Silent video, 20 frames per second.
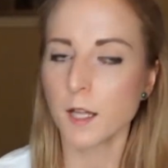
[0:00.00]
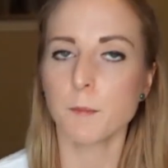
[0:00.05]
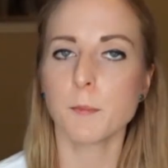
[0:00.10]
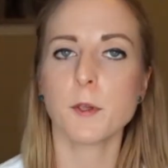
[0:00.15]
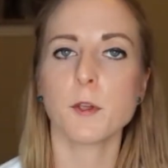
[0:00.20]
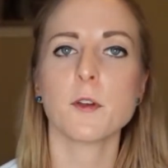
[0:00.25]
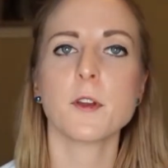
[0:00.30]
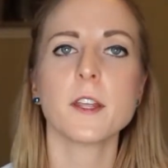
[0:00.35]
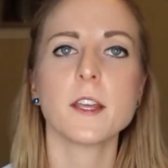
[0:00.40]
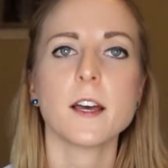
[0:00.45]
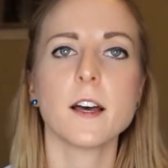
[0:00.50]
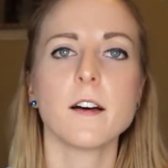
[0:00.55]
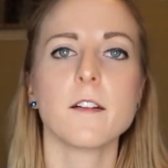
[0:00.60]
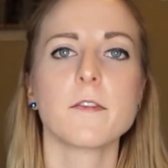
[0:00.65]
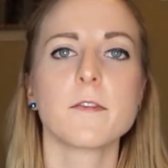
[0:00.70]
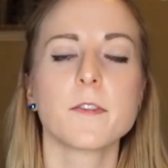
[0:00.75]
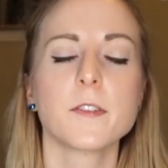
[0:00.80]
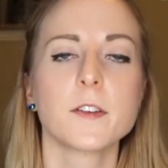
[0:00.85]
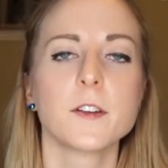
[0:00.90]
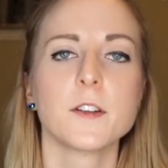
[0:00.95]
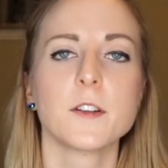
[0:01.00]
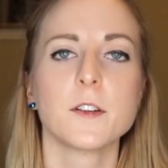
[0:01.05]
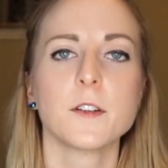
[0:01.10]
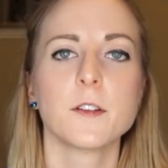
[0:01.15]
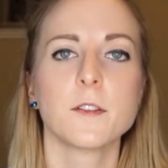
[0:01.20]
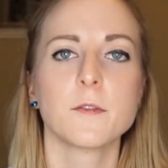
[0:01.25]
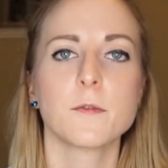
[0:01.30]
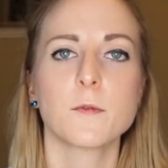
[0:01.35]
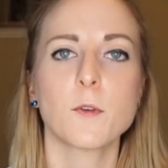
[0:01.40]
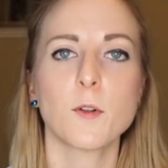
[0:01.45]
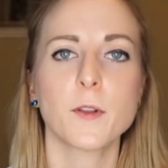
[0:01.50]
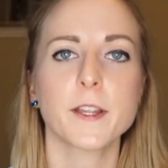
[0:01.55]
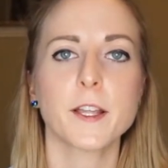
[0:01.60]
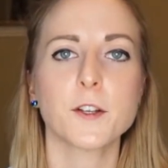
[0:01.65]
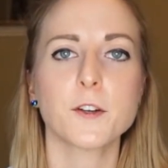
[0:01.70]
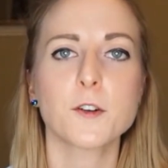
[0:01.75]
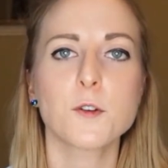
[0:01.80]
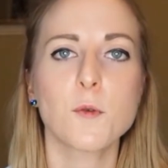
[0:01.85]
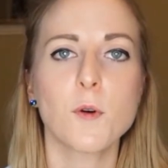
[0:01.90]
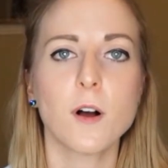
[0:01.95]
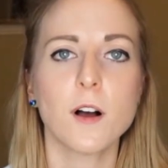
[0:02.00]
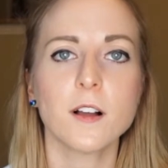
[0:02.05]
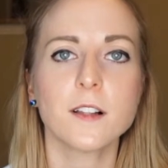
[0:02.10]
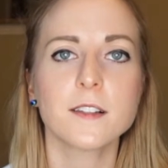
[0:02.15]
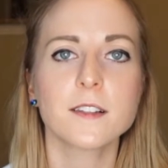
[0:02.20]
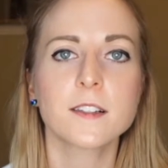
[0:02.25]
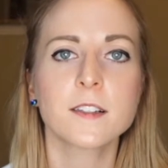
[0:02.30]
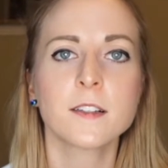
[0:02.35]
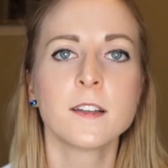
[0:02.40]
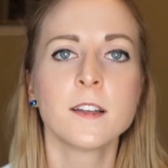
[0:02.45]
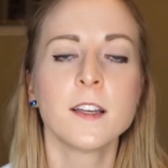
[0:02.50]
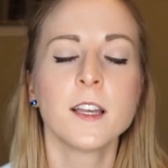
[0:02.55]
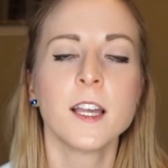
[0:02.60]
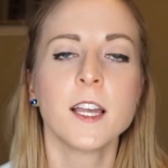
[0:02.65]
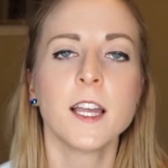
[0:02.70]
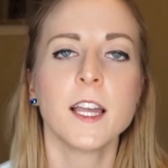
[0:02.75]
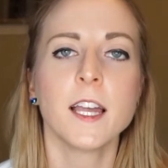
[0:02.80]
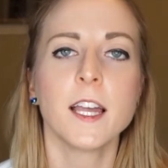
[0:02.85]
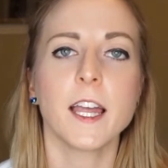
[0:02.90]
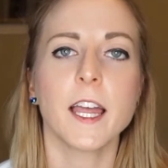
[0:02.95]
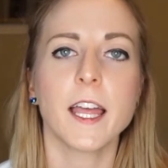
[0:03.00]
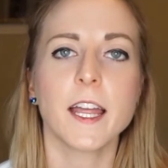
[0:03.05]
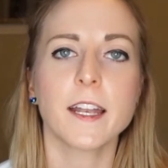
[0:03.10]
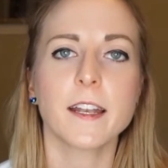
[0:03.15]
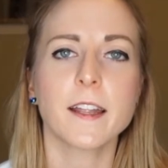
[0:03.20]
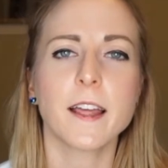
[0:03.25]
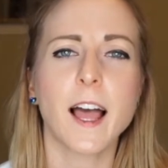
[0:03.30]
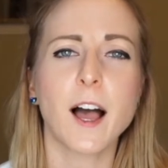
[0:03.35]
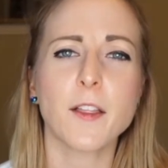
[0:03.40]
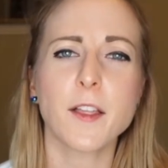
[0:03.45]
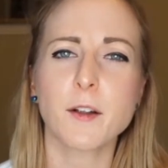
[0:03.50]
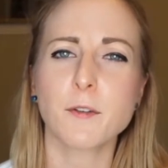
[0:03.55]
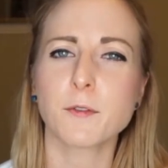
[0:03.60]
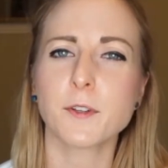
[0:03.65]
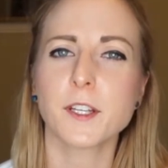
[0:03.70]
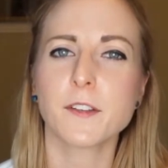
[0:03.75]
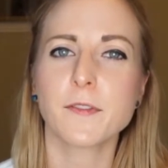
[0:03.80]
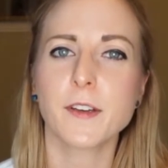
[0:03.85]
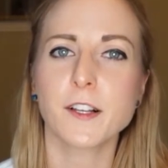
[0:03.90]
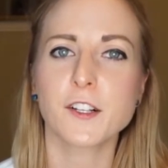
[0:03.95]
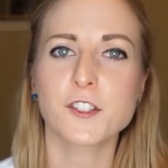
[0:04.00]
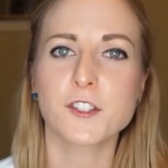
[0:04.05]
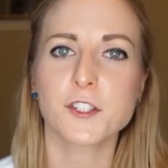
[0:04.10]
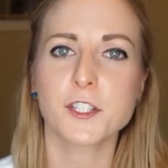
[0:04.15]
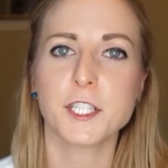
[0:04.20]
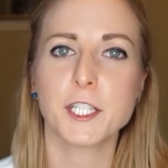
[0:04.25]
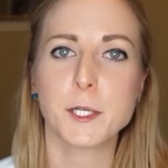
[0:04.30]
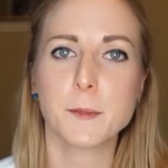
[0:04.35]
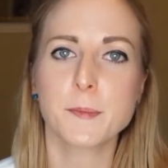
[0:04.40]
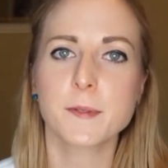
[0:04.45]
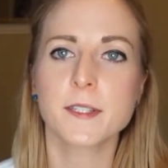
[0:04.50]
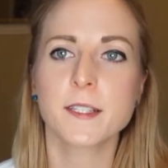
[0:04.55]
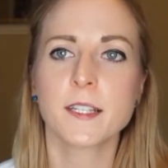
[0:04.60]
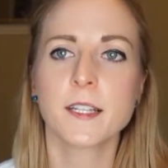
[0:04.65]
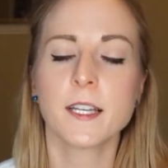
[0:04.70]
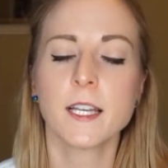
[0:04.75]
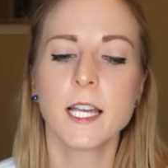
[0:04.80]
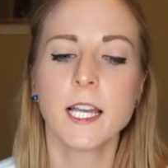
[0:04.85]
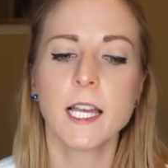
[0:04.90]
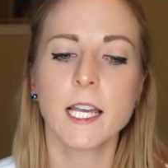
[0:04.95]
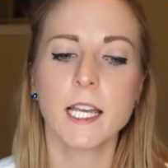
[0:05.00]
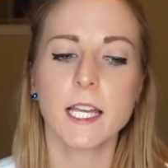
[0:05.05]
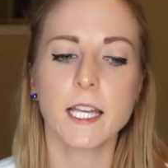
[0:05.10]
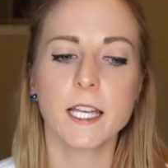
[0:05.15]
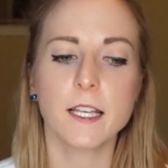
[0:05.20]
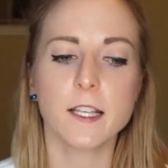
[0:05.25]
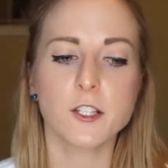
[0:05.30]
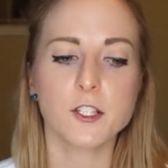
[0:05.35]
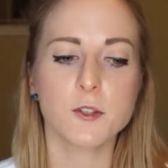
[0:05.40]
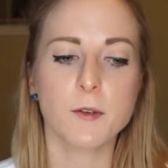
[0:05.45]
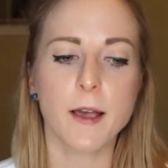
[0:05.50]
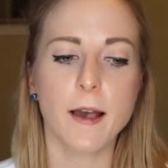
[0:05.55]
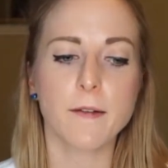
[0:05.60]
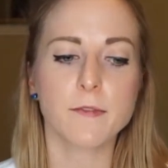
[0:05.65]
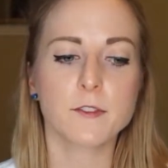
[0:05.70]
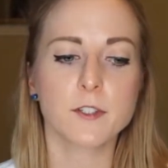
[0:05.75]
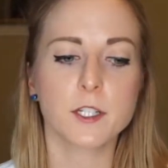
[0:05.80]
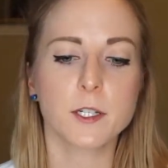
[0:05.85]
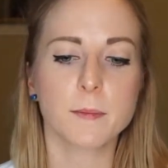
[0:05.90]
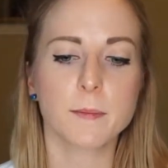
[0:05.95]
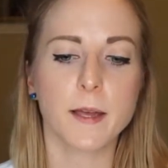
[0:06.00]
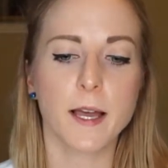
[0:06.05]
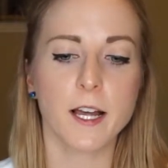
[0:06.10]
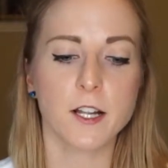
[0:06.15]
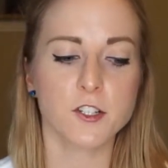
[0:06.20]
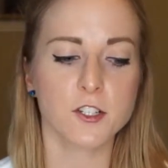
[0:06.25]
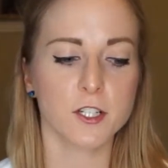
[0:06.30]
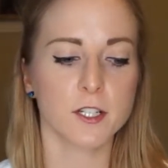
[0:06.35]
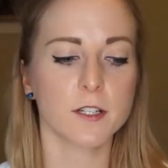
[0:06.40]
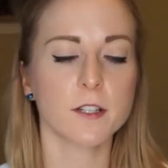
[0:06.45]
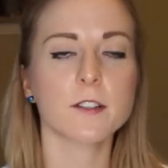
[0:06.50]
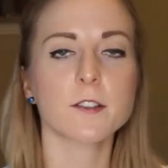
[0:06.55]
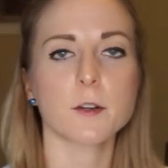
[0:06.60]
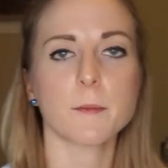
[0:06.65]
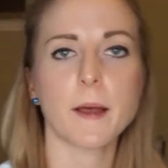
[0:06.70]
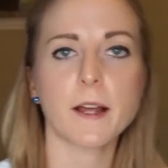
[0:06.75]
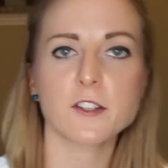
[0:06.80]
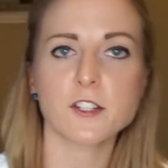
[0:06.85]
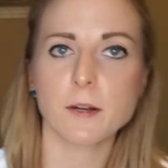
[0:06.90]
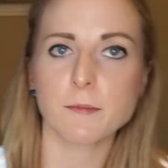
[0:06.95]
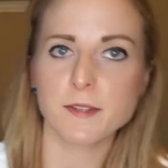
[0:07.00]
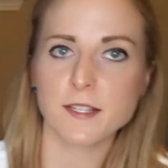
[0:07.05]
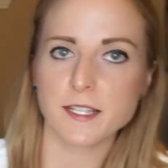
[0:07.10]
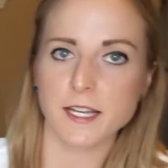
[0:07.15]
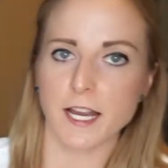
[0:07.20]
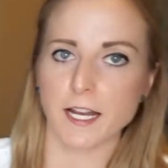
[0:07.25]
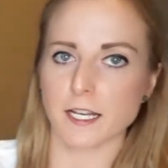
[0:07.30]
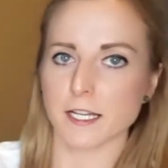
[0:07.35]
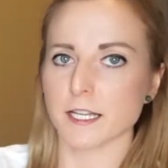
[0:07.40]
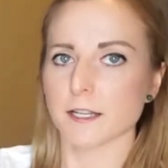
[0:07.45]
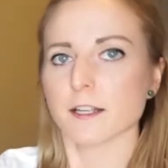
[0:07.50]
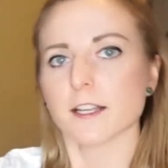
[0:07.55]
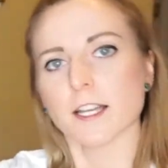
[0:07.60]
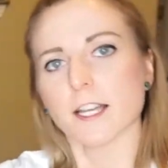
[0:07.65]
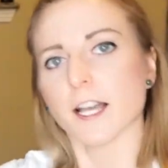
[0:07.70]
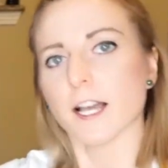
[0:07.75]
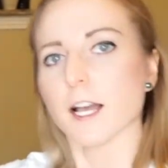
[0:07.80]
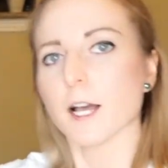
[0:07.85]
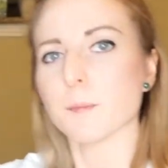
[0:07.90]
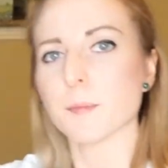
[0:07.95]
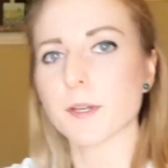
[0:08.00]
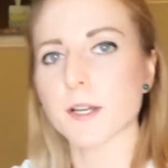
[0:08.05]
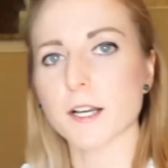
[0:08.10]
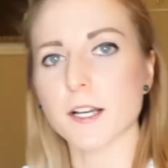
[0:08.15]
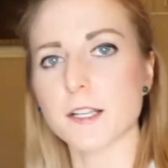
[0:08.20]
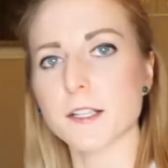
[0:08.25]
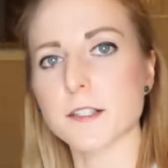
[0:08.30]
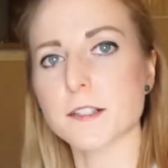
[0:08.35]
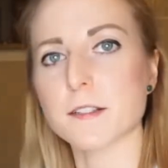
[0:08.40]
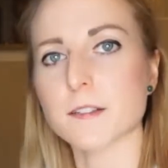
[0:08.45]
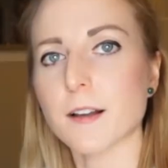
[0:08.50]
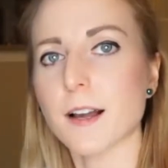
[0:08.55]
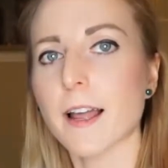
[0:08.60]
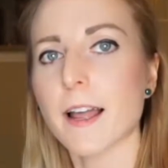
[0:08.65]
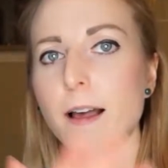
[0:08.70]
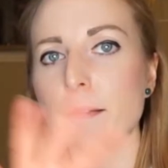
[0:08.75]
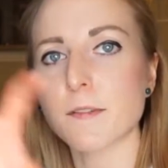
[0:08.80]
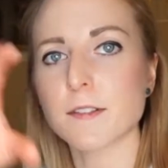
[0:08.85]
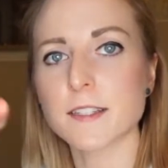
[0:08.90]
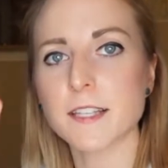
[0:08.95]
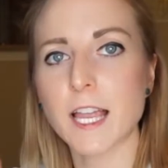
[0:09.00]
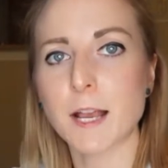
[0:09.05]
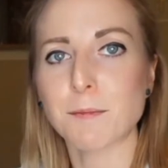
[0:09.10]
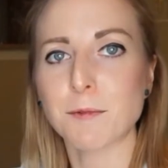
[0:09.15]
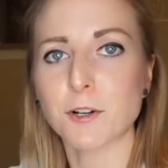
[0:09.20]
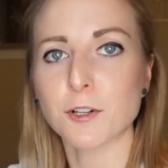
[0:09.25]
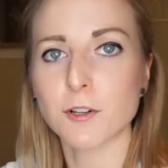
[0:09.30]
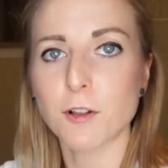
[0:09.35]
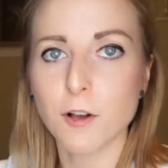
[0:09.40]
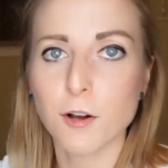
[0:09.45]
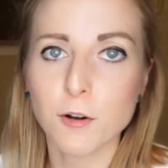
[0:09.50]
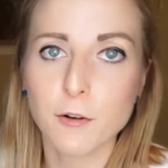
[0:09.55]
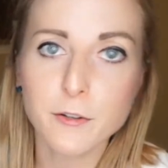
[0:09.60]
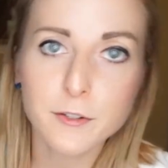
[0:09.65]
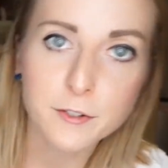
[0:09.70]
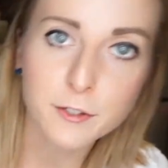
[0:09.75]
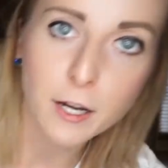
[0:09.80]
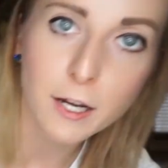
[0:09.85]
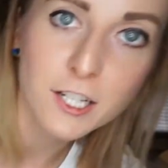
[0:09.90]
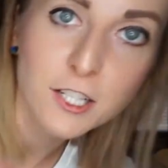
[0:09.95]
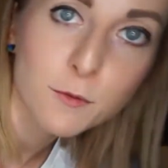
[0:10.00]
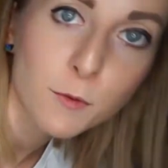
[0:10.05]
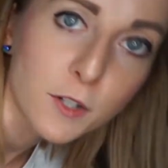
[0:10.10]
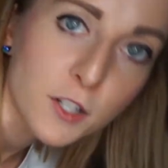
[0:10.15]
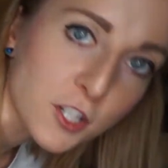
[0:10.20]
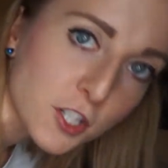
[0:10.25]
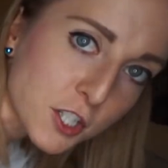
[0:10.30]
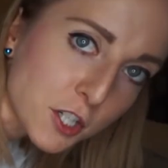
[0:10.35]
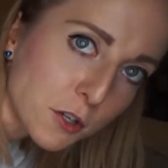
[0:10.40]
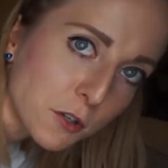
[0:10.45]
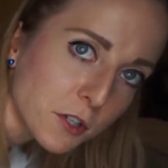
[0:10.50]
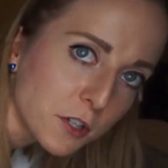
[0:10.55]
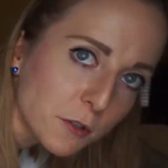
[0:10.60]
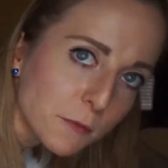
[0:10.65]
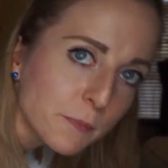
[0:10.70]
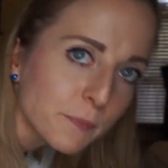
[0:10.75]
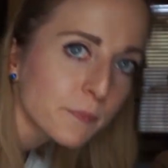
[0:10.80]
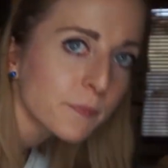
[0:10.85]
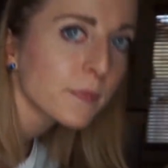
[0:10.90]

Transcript: Beauty of rolling at your quads and how that really affects your hips is you have to imagine, so imagine I'm standing because I have this camera low, so I just want to show you.